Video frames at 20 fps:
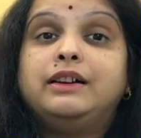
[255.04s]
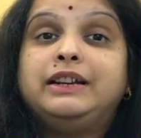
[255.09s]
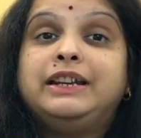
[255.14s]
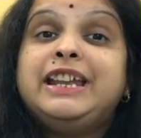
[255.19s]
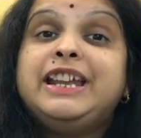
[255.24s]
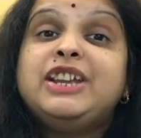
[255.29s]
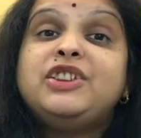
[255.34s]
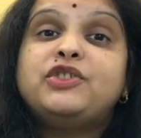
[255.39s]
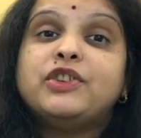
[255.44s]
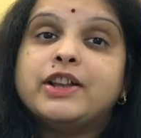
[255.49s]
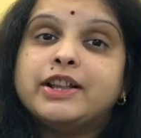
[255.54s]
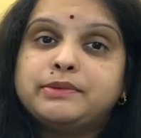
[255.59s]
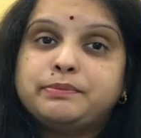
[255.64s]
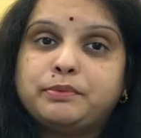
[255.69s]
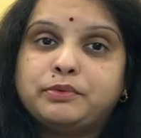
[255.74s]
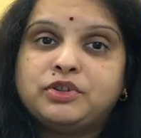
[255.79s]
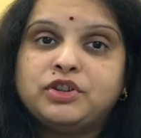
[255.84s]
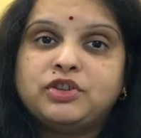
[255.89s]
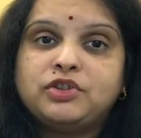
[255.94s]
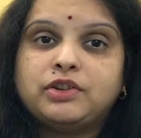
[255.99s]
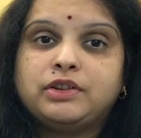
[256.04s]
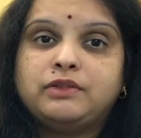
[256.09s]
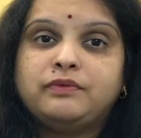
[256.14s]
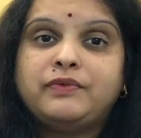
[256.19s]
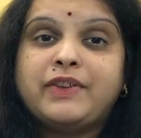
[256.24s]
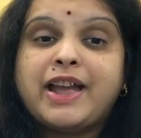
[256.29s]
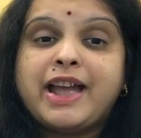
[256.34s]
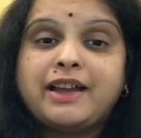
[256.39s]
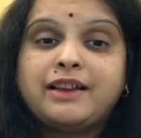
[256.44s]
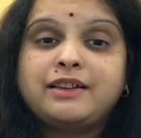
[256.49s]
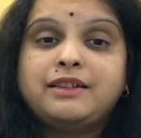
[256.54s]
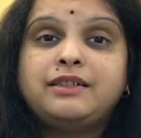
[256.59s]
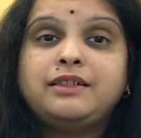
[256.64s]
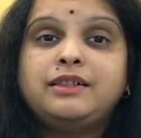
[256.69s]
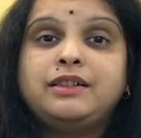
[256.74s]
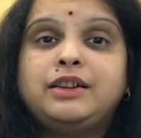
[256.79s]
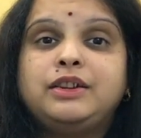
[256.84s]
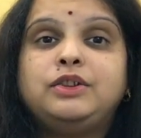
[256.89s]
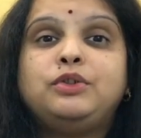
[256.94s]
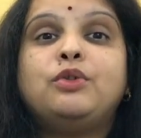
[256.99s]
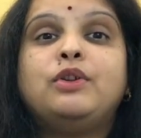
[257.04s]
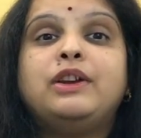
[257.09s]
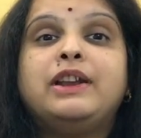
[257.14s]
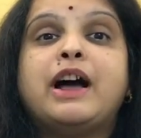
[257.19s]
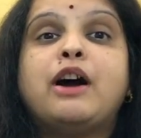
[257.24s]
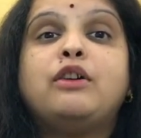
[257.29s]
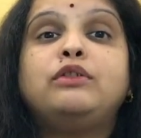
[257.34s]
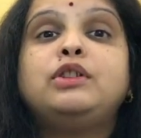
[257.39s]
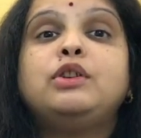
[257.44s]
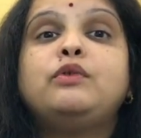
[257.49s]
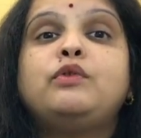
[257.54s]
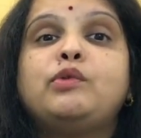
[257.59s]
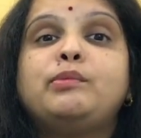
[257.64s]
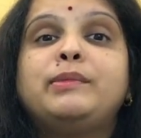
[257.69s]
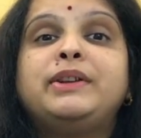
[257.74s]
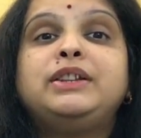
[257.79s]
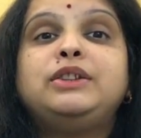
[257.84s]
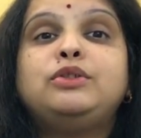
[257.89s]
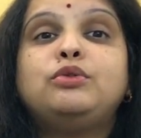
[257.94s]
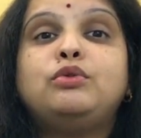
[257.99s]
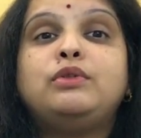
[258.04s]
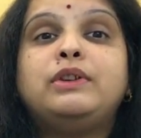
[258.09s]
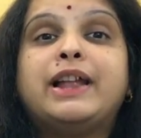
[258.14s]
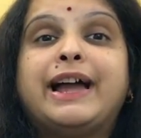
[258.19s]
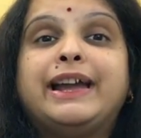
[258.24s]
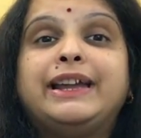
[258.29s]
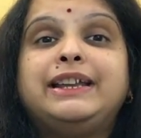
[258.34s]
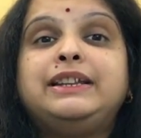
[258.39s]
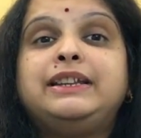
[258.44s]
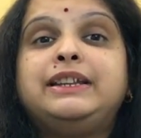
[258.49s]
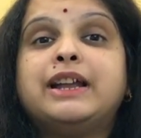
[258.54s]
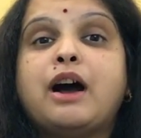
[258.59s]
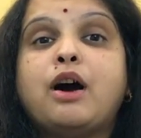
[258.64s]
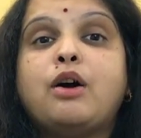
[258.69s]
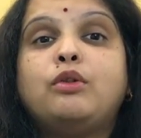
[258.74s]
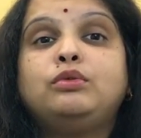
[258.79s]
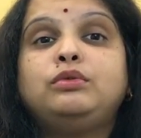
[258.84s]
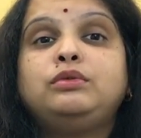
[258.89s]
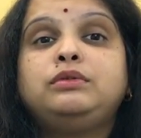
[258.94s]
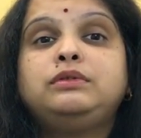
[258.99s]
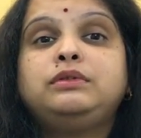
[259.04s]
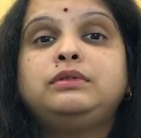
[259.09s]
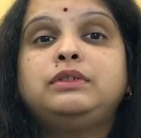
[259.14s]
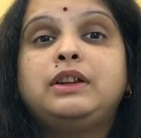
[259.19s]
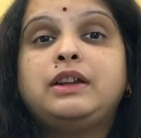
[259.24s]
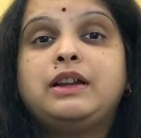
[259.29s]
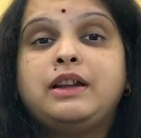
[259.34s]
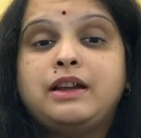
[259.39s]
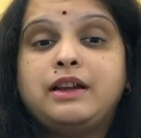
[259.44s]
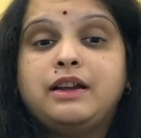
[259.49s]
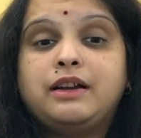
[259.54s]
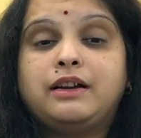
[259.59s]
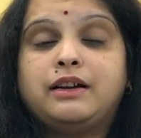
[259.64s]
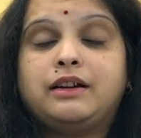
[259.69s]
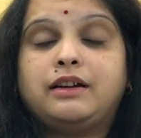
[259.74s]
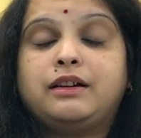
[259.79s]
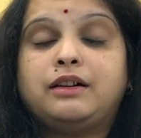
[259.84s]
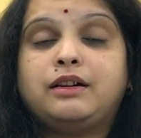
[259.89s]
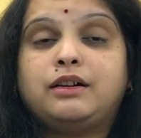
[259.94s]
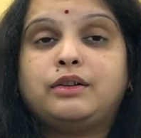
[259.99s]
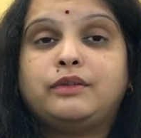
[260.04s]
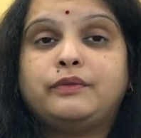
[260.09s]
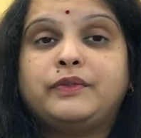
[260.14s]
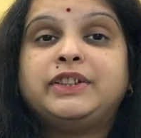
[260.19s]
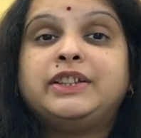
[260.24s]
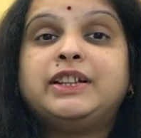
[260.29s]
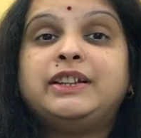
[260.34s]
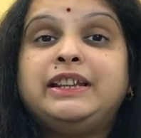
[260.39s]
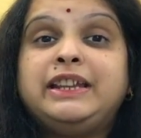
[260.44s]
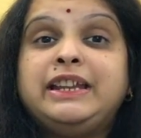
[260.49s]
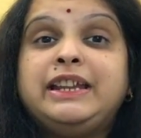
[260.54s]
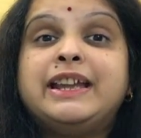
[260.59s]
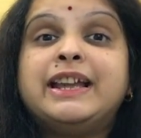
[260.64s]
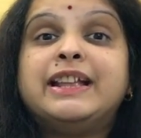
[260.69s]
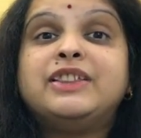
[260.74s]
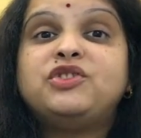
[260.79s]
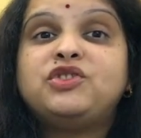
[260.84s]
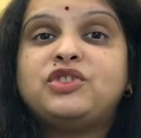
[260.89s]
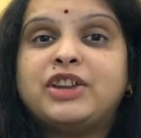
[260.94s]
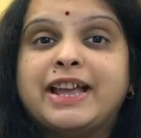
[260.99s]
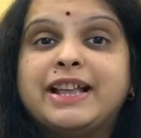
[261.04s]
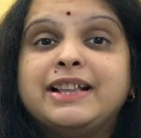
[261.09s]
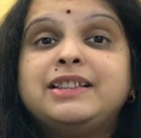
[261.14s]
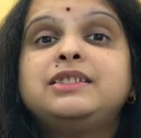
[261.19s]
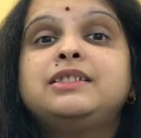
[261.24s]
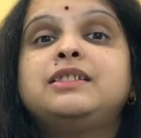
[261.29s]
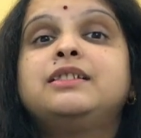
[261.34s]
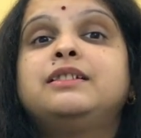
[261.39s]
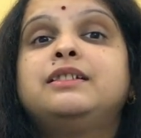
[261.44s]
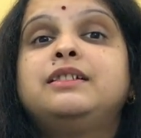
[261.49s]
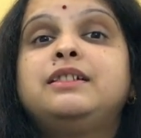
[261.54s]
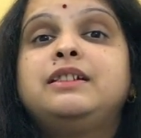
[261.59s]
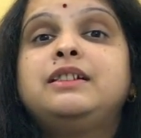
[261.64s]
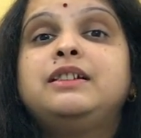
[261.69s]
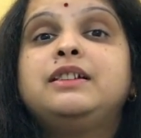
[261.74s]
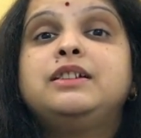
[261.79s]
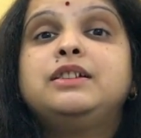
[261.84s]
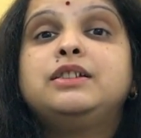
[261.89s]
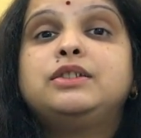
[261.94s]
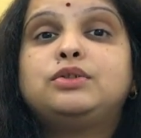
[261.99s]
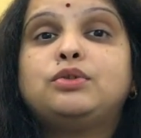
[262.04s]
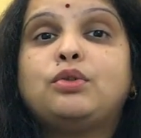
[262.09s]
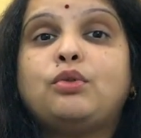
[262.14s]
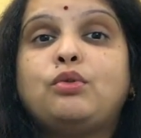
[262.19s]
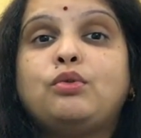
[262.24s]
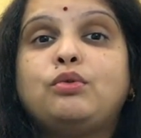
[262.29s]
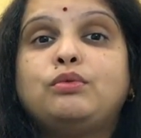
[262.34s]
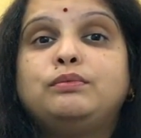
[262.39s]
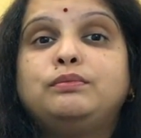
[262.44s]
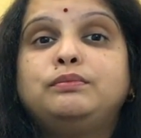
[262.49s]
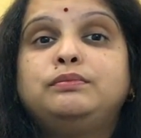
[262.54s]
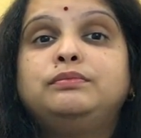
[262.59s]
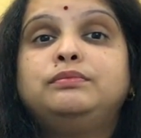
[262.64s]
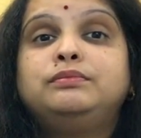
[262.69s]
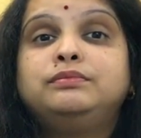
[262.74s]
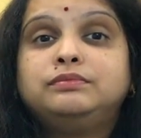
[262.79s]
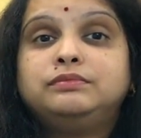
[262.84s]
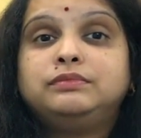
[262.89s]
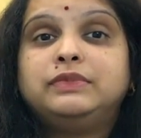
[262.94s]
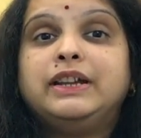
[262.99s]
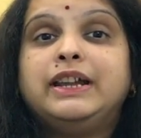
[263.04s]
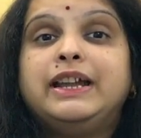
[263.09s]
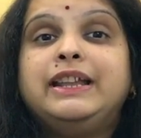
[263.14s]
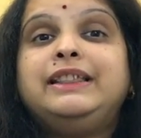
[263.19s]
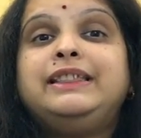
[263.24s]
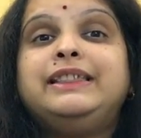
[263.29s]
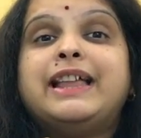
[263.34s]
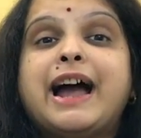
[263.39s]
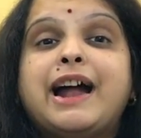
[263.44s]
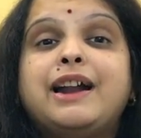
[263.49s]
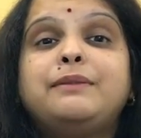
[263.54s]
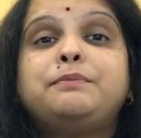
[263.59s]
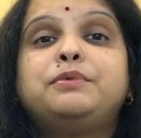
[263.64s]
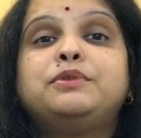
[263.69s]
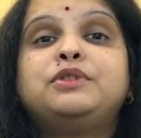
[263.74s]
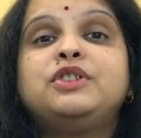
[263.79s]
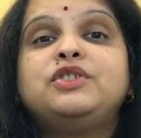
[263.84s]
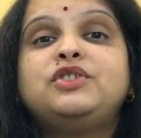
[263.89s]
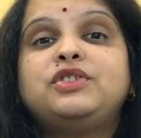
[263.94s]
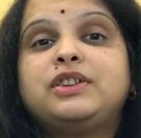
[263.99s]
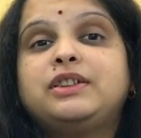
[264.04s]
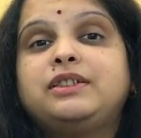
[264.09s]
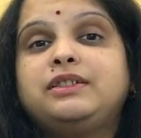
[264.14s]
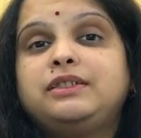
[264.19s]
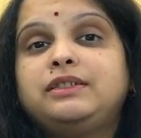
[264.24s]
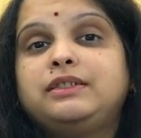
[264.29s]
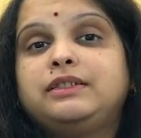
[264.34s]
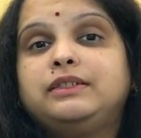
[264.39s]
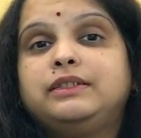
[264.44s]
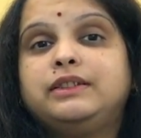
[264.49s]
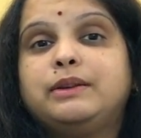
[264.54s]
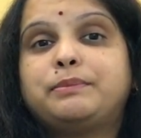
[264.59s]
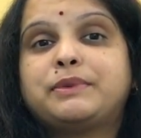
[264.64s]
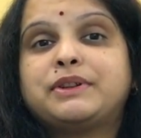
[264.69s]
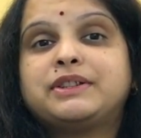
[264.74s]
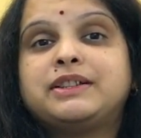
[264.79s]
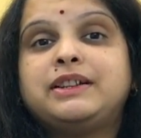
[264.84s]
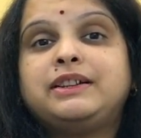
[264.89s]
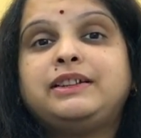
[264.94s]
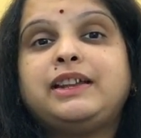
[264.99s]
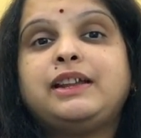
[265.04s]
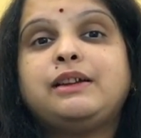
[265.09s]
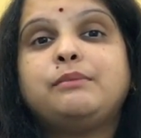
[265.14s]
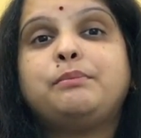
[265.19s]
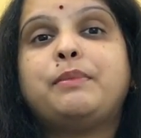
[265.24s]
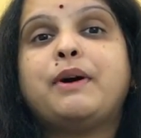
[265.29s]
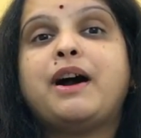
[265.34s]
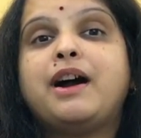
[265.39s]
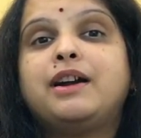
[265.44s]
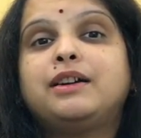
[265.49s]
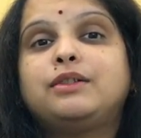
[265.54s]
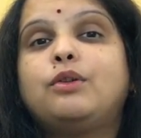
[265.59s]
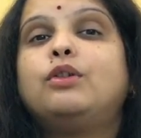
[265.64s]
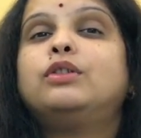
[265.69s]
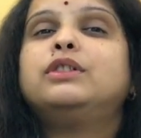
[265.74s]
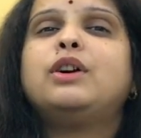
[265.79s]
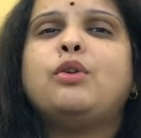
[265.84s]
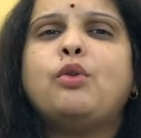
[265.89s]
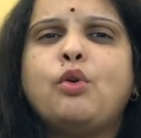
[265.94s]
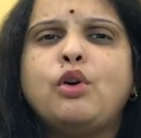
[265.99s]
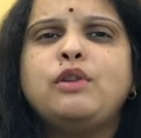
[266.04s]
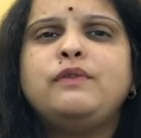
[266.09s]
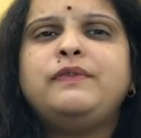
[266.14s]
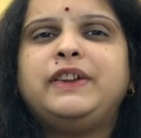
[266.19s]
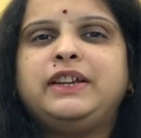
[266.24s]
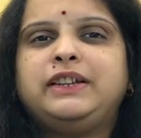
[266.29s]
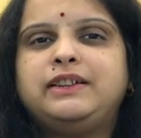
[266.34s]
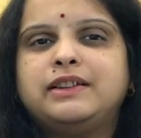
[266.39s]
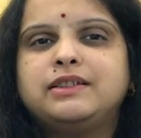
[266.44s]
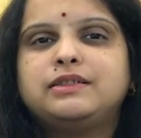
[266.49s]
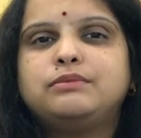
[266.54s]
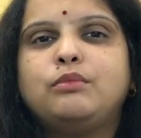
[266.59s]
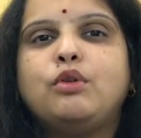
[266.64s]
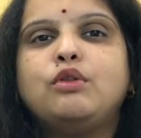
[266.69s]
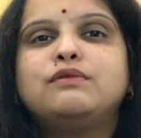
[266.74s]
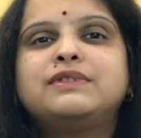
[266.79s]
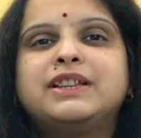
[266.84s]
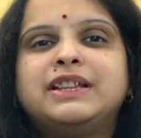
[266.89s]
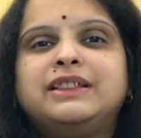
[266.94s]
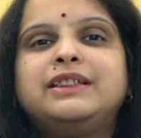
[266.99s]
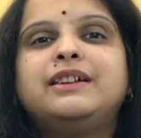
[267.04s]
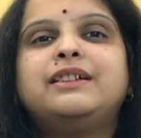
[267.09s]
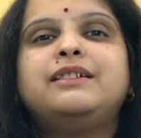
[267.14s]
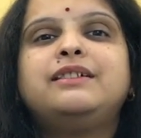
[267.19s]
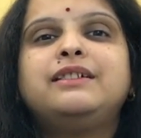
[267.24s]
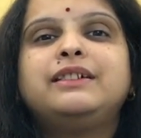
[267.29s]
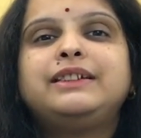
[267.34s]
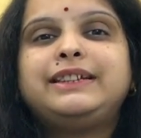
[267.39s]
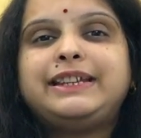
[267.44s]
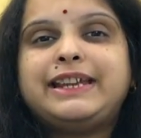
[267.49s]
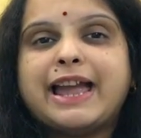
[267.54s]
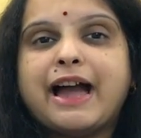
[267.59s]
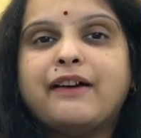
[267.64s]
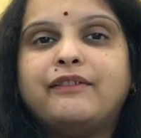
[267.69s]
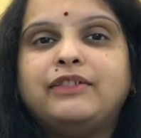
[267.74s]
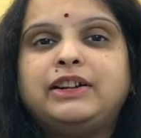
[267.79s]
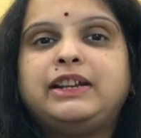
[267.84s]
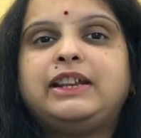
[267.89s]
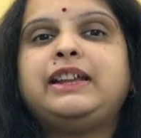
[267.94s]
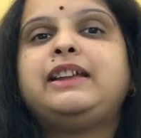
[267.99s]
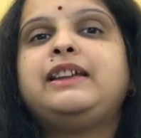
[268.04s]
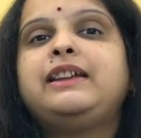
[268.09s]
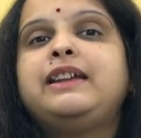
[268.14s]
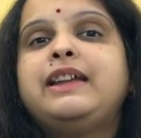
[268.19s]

knee chest position, where you allow the woman to lie down uh, with the knee and chest. So in that position, the presenting part or the whole fetus moves in the cavity